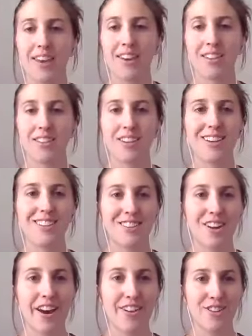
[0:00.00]
because
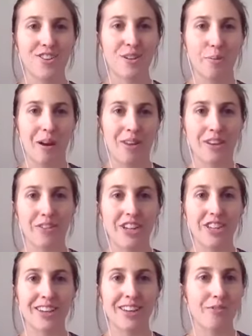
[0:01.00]
it's not just about the
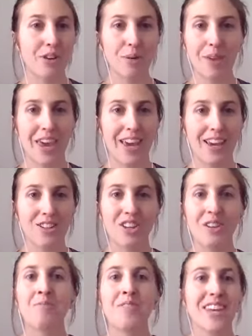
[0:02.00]
rib, rib
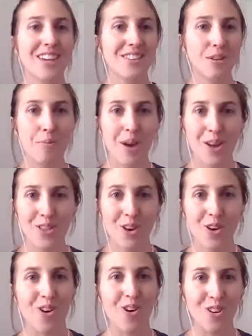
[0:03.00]
cage. It's about
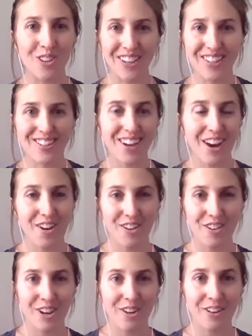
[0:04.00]
the whole
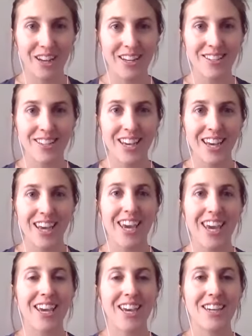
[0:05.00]
entire unit.
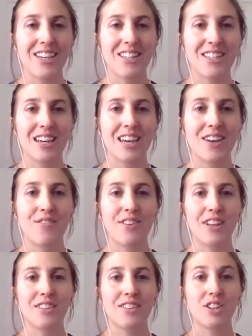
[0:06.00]
And if
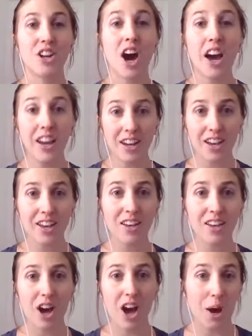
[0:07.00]
it's not
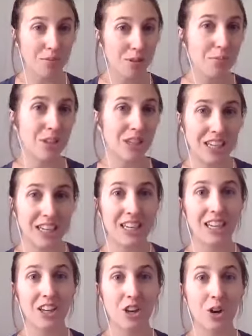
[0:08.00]

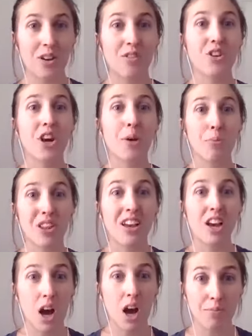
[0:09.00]
optimally, you know, if you're not
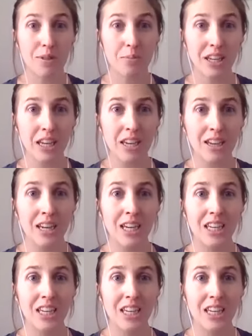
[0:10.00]
breathing optimally,